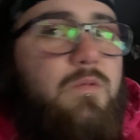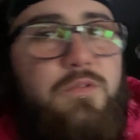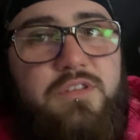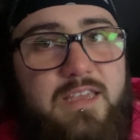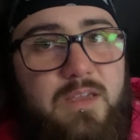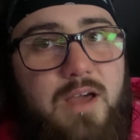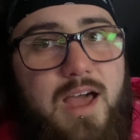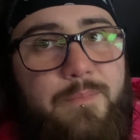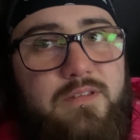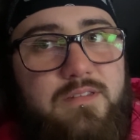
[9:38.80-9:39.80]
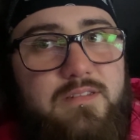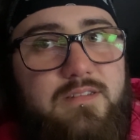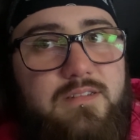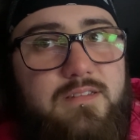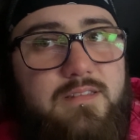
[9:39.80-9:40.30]
see what
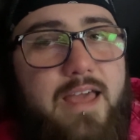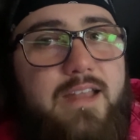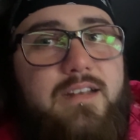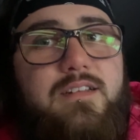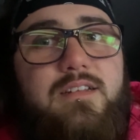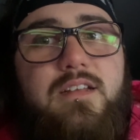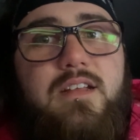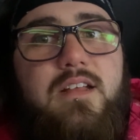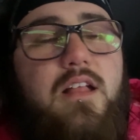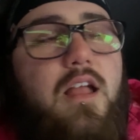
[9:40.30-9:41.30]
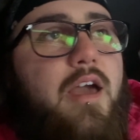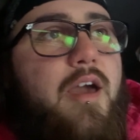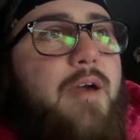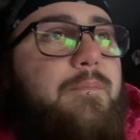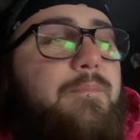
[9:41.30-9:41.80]
happens then.
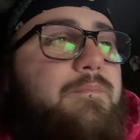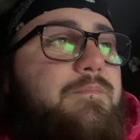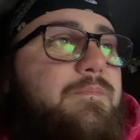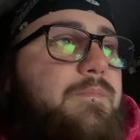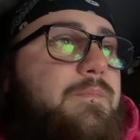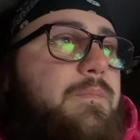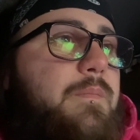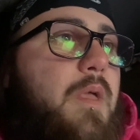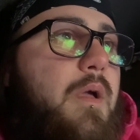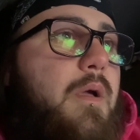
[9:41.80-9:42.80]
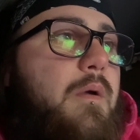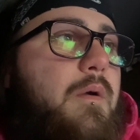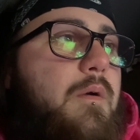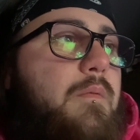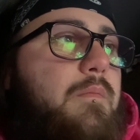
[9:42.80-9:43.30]

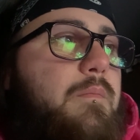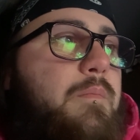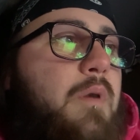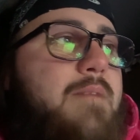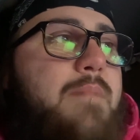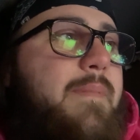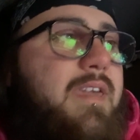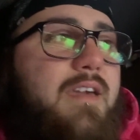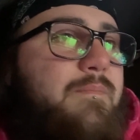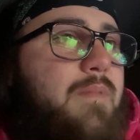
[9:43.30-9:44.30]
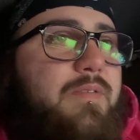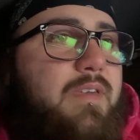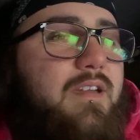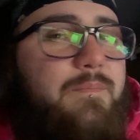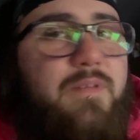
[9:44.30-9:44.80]
But it might be a
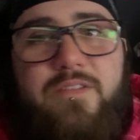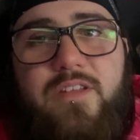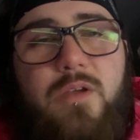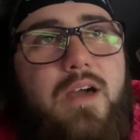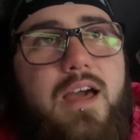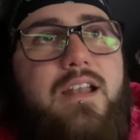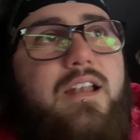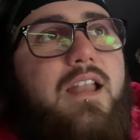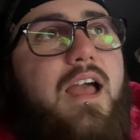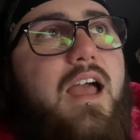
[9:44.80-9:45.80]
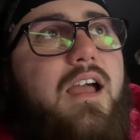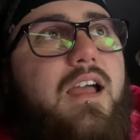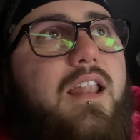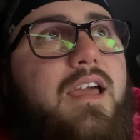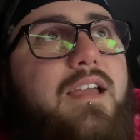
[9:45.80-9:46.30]
better video, and
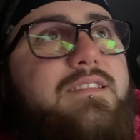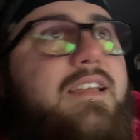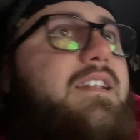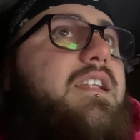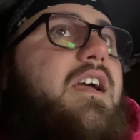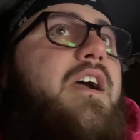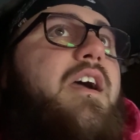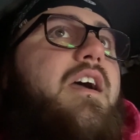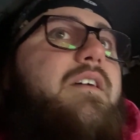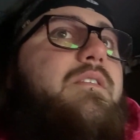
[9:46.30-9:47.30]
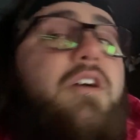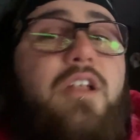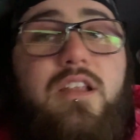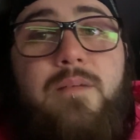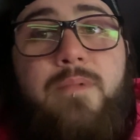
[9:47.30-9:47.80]
like I said
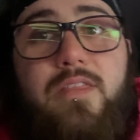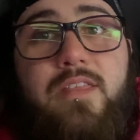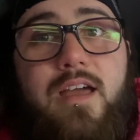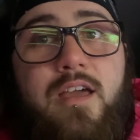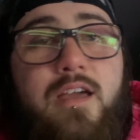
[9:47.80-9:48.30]
earlier about that